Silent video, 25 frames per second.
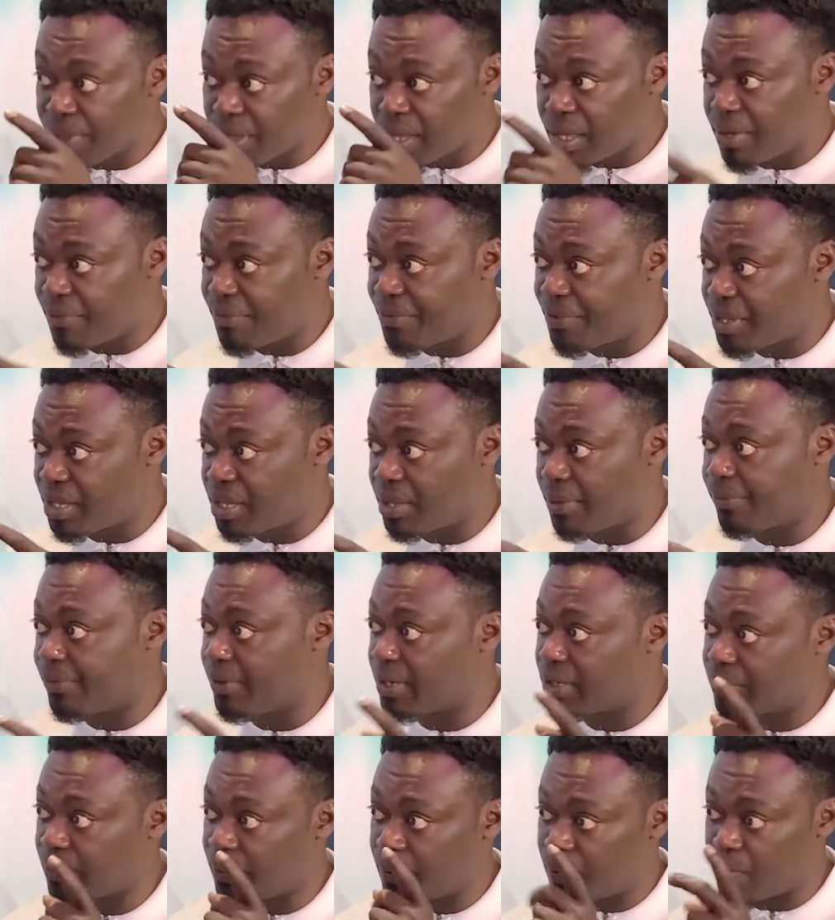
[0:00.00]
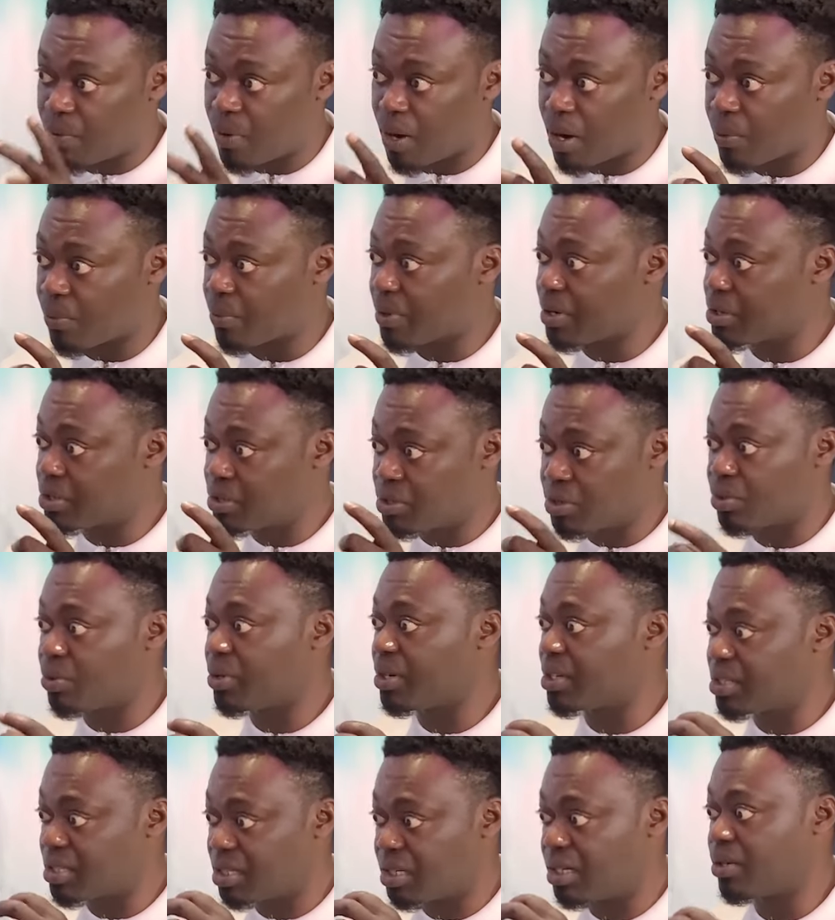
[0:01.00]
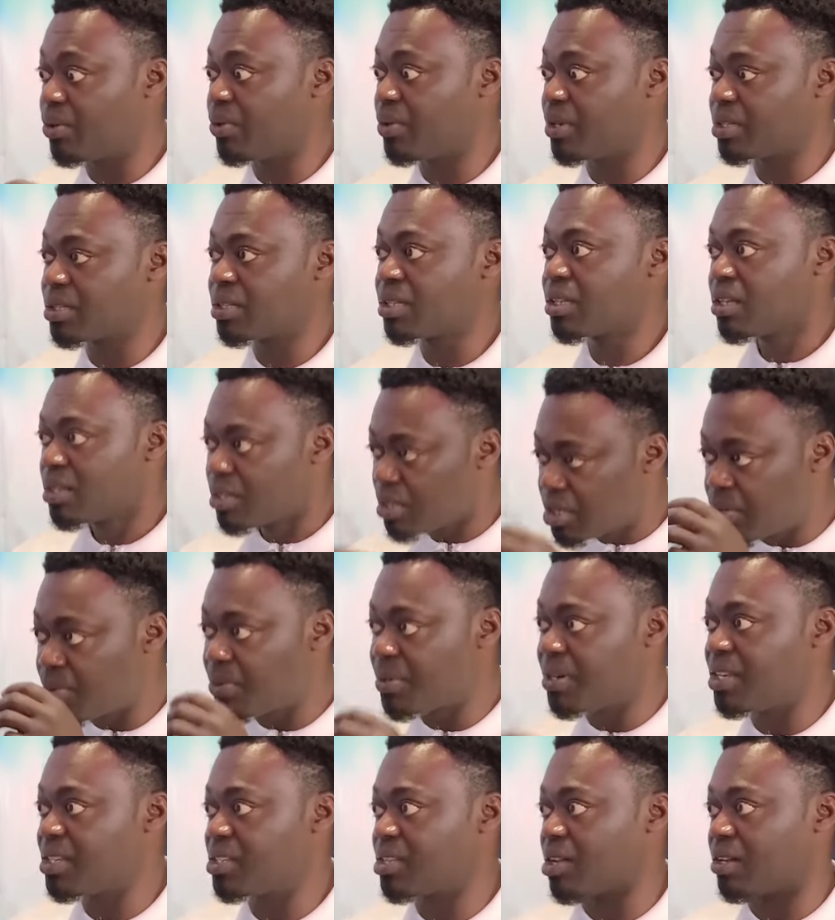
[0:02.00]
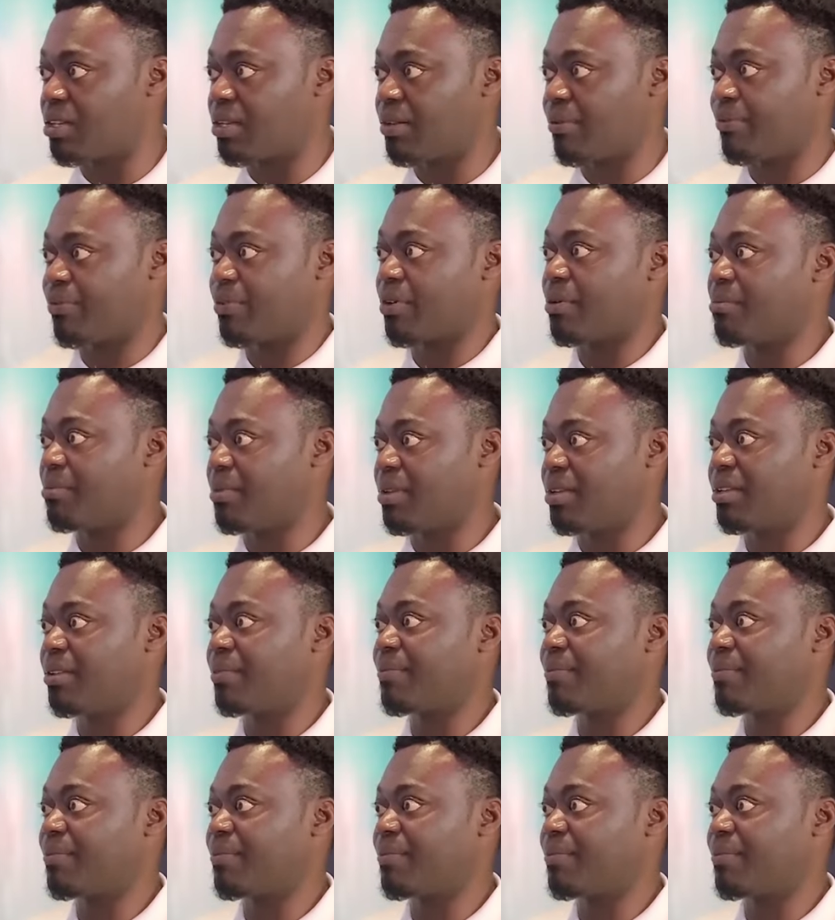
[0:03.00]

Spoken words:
If you keep face for me 1 week, 2 weeks, 3 weeks, you will need something from me.